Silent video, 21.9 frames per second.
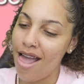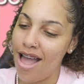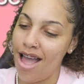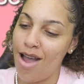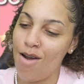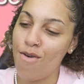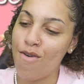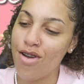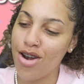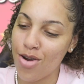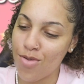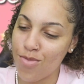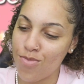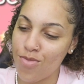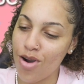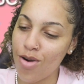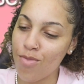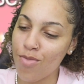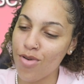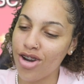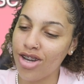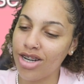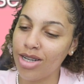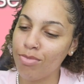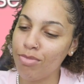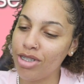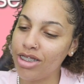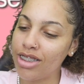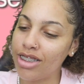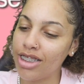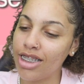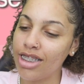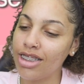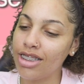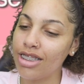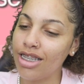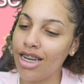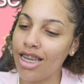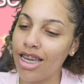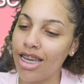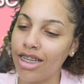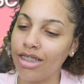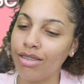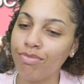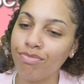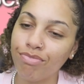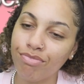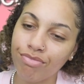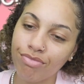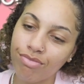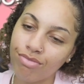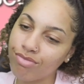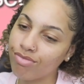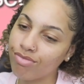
I wonder what we're gonna be seeing today.